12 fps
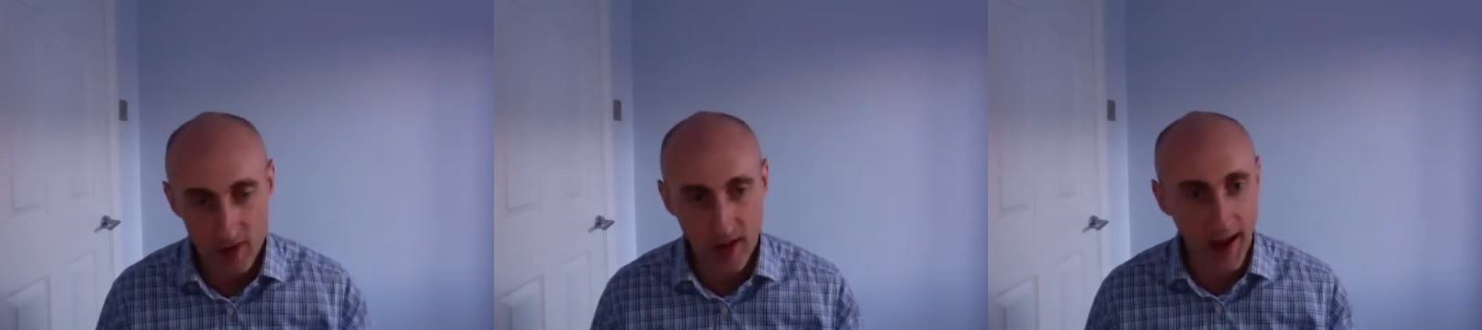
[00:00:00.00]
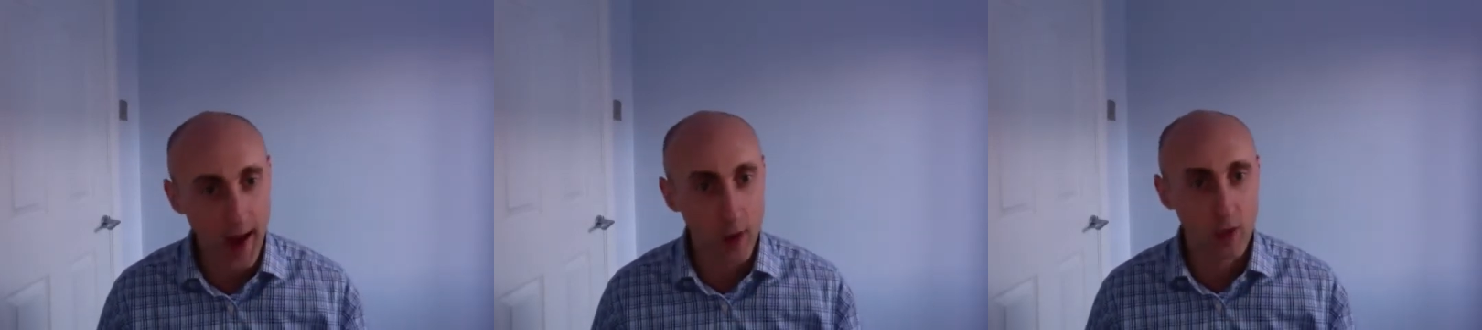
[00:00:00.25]

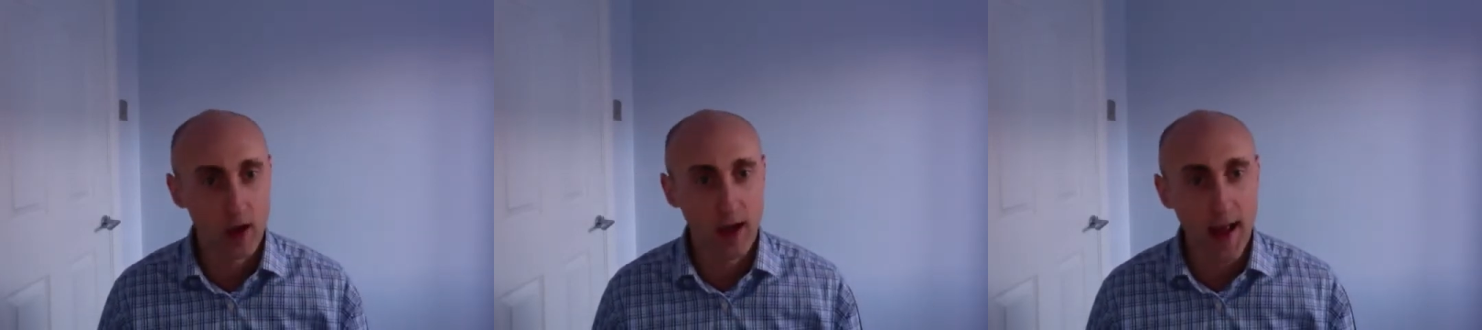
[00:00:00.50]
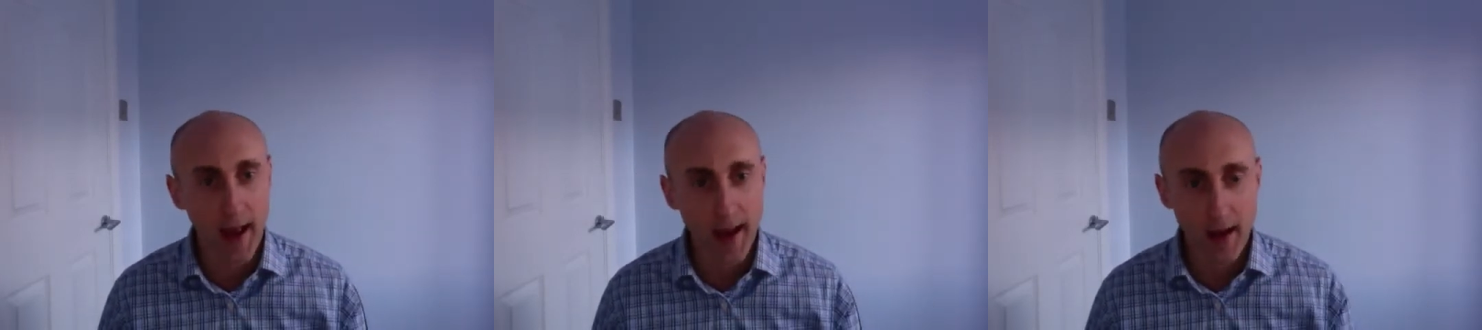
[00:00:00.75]
down the
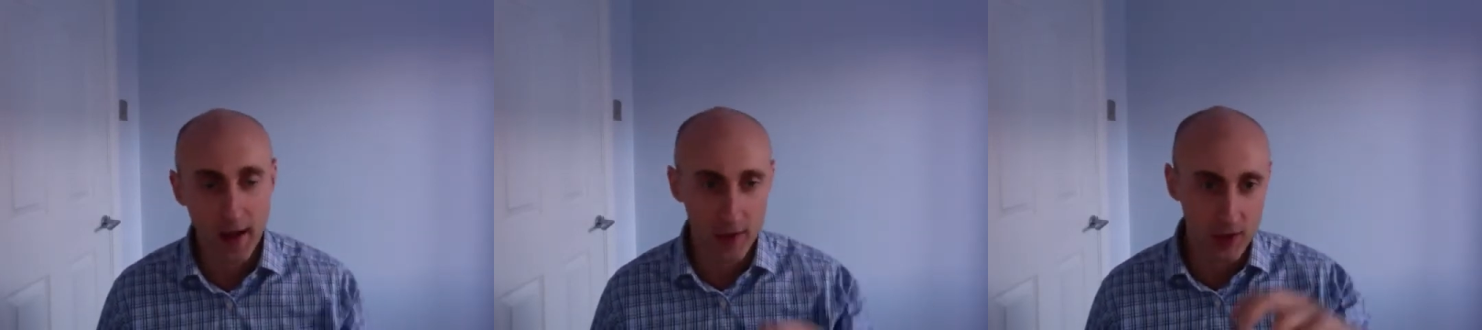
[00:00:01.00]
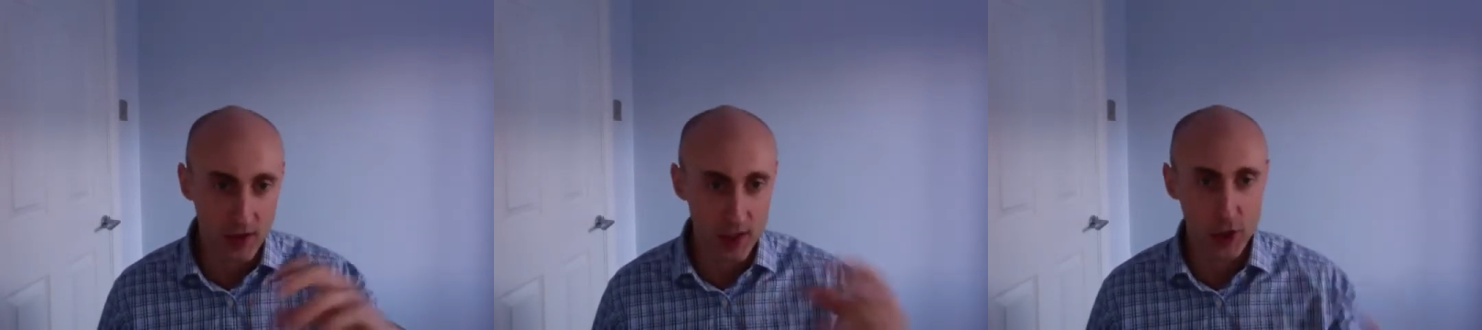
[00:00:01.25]
leg in
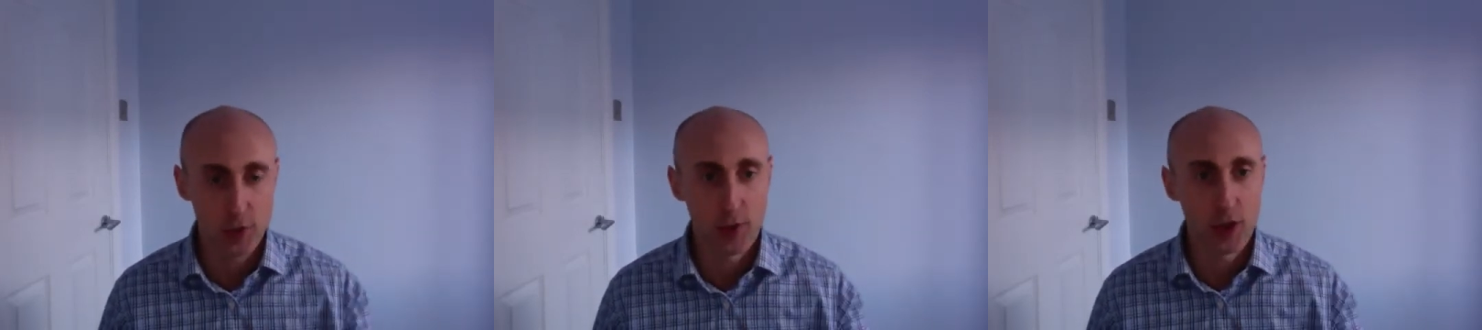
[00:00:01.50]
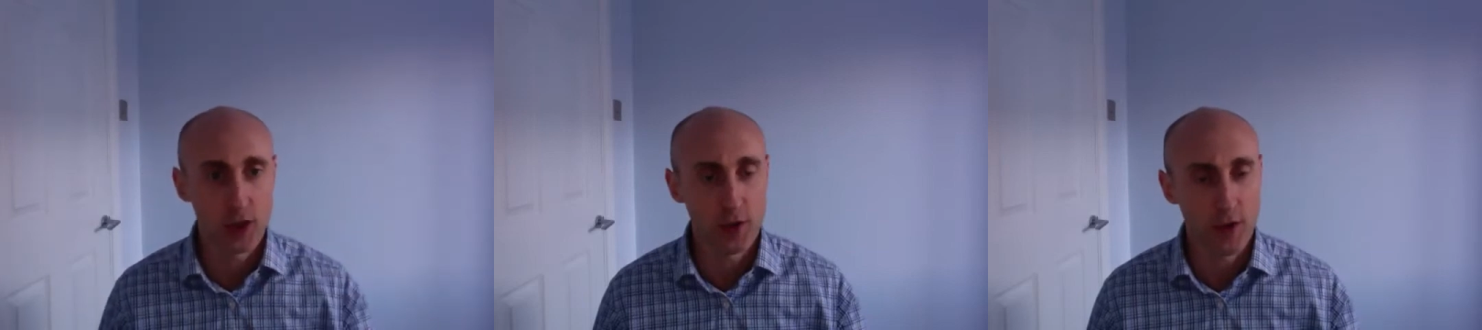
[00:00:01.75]
the
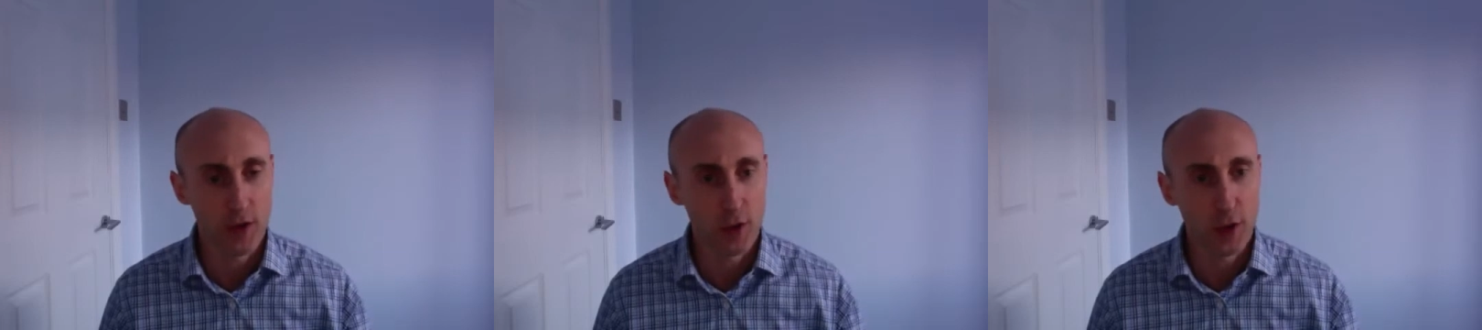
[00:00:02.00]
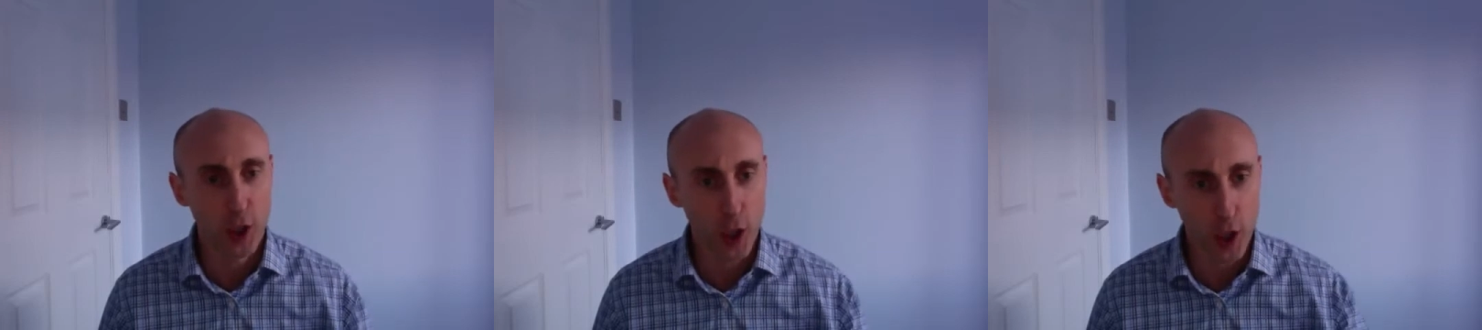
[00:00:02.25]
distribution that the
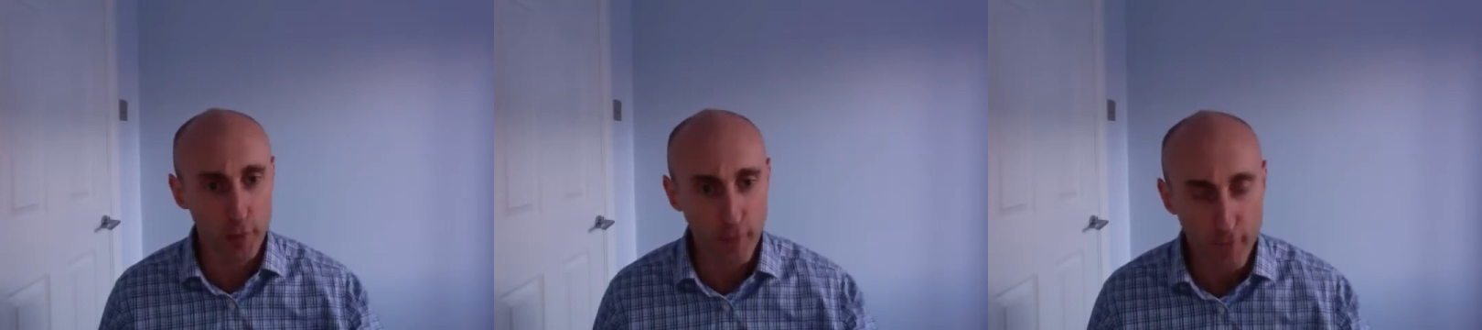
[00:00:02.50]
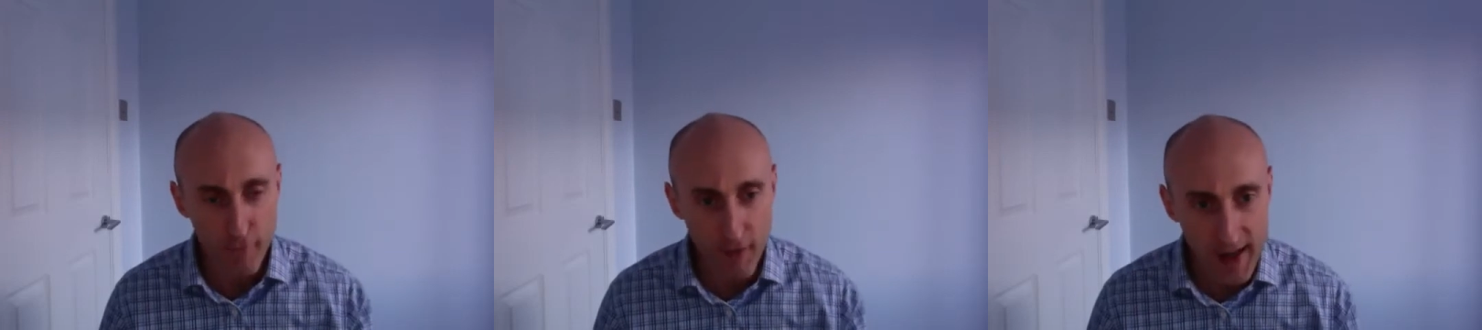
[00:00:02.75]
nerve
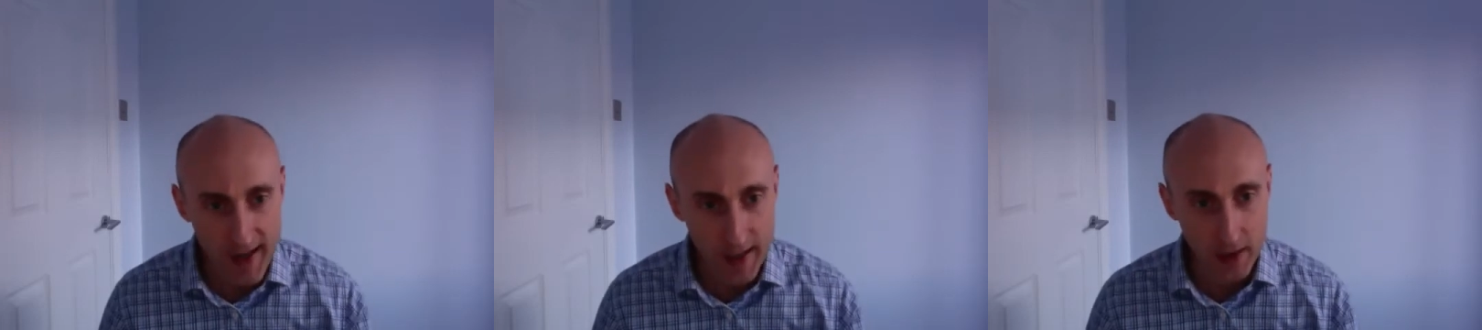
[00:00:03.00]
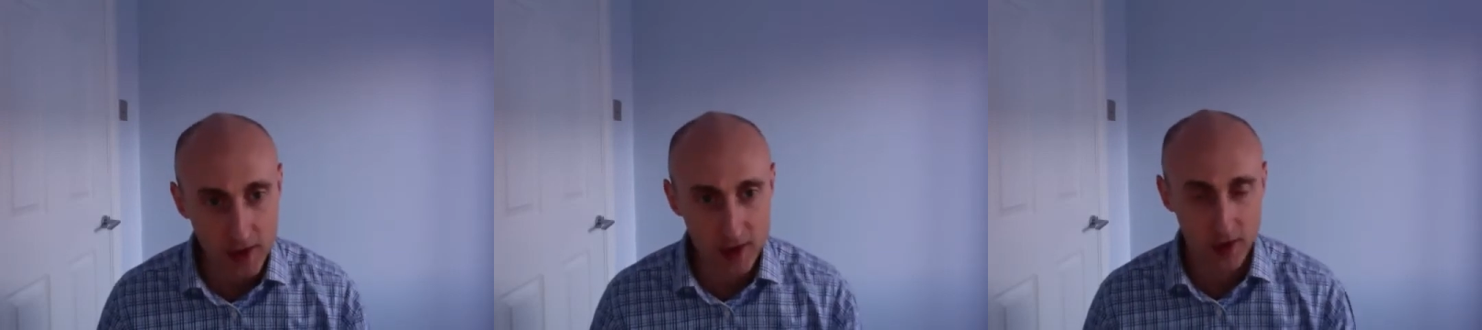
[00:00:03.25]

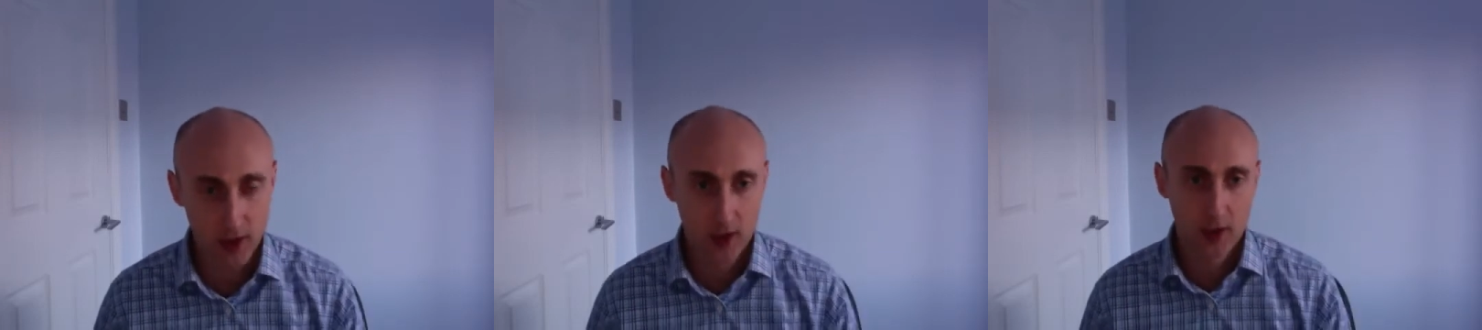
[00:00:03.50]
feeds.